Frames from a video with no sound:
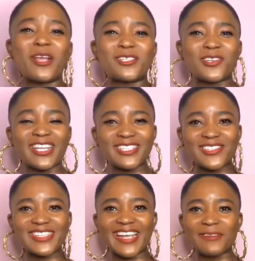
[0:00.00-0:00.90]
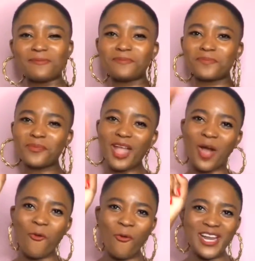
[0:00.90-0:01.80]
to learn today.
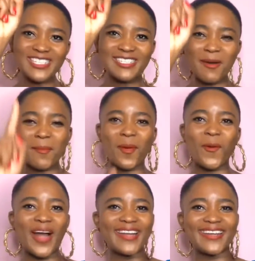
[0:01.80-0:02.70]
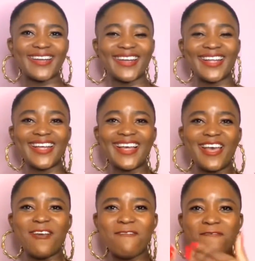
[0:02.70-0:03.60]
Word number 1,
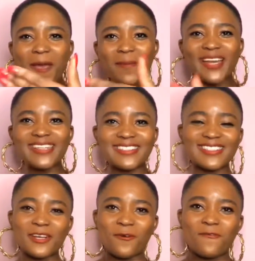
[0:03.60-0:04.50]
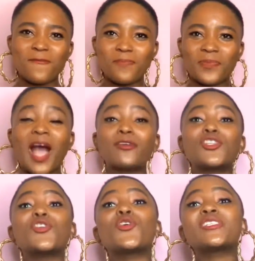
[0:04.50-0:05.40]
family itself. How do
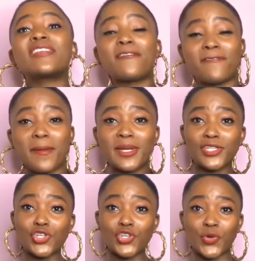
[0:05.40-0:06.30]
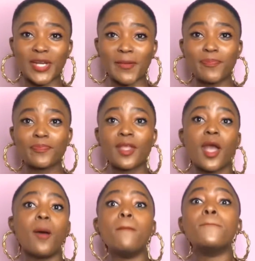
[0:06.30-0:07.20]
you say family in Shona?
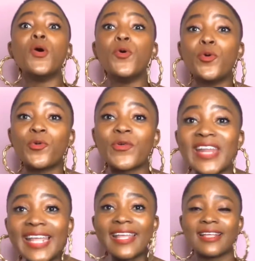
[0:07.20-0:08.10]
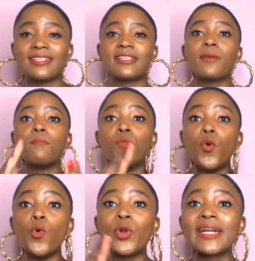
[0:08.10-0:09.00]
Mhuri. Say
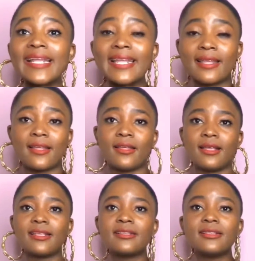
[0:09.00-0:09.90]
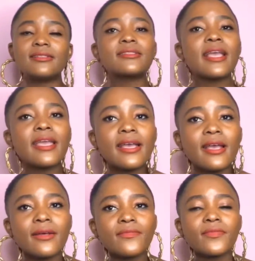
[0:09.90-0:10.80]
Mhuri. Say
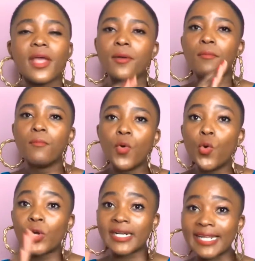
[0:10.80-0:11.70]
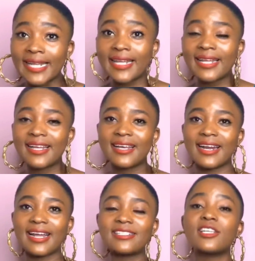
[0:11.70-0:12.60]
Mhuri,
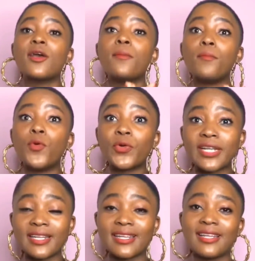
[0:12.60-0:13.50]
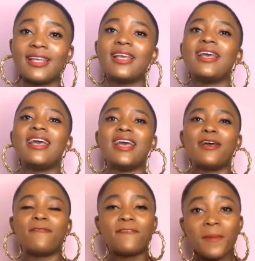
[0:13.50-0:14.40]
right? Mhuri.
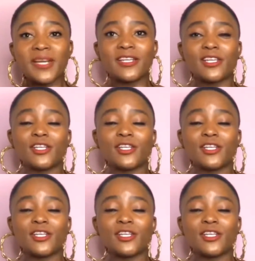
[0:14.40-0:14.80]
Family,